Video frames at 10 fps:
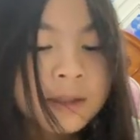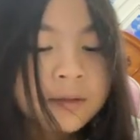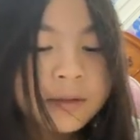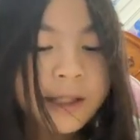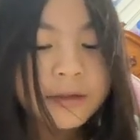
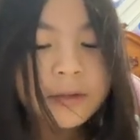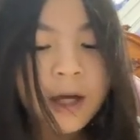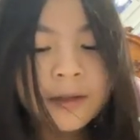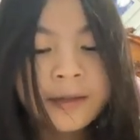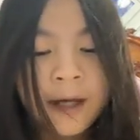They
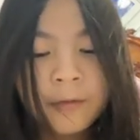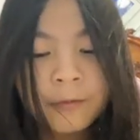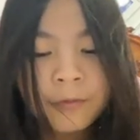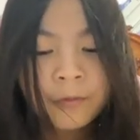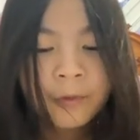thought that
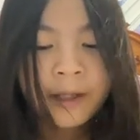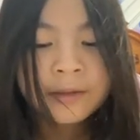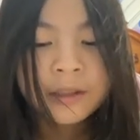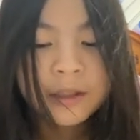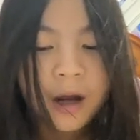
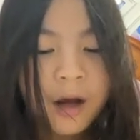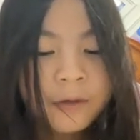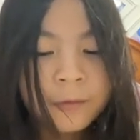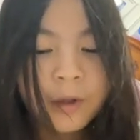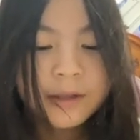when the
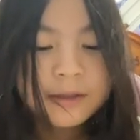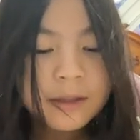guard was